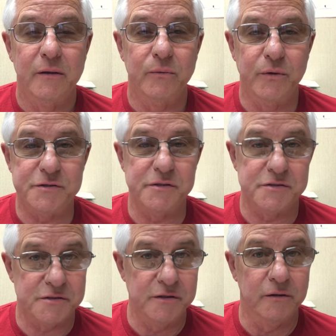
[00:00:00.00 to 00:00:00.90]
which is
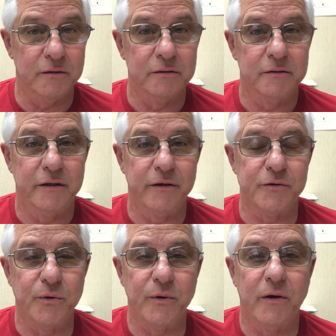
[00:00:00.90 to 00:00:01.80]
still
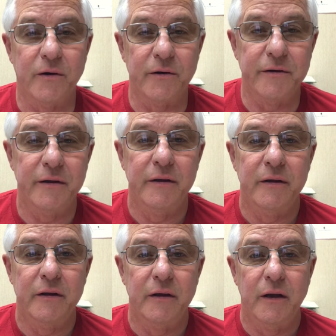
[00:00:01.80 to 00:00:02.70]
Arizona Heart.
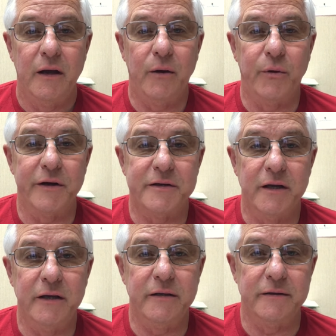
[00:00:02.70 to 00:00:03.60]
I want to
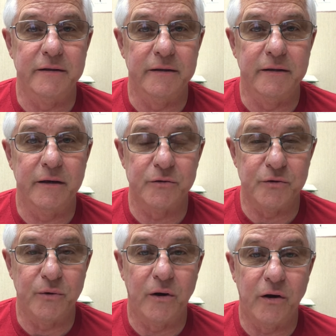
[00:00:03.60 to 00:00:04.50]
tell you that
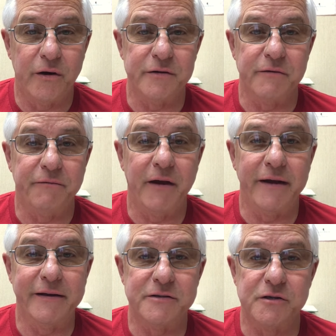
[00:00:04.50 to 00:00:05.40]
Arizona Heart is a
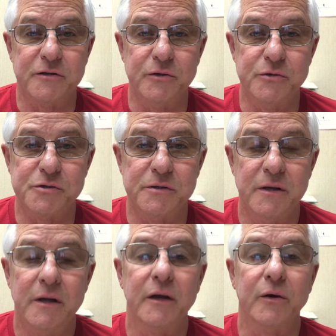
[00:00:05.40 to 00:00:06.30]
fine institution,
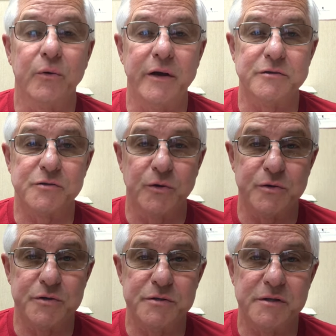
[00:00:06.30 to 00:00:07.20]
great
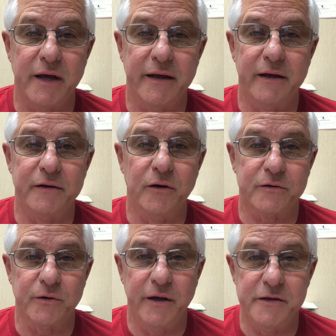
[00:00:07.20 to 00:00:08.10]
surgeons. I had
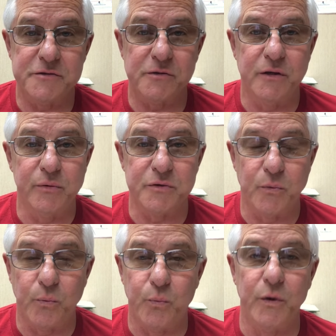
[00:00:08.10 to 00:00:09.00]
Dr. Hessel, he was a
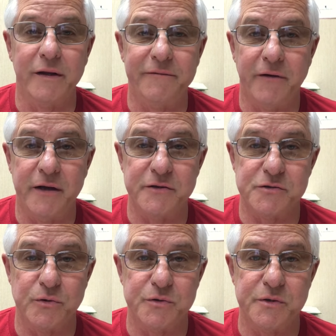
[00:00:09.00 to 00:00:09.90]
really fine
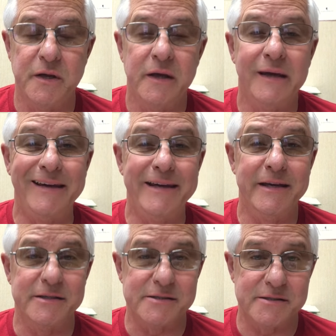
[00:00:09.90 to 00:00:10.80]
surgeon. He
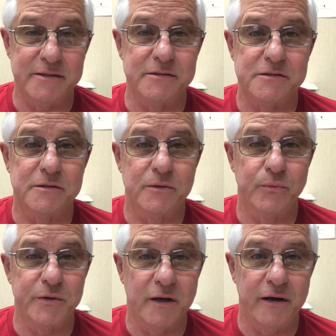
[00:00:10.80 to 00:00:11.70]
has since
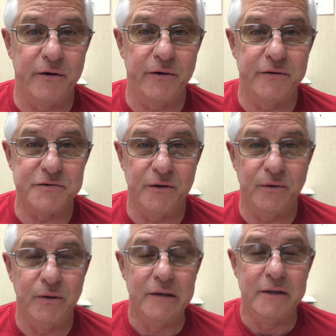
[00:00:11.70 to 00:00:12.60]
retired,
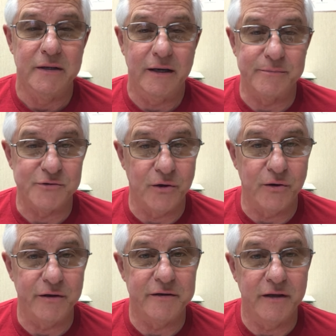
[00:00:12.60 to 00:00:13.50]
so I'm
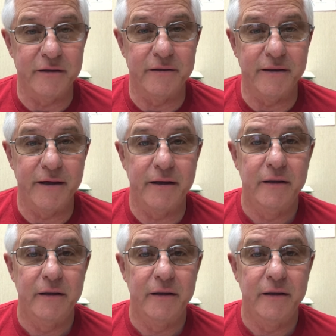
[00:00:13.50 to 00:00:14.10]
sorry to tell you that.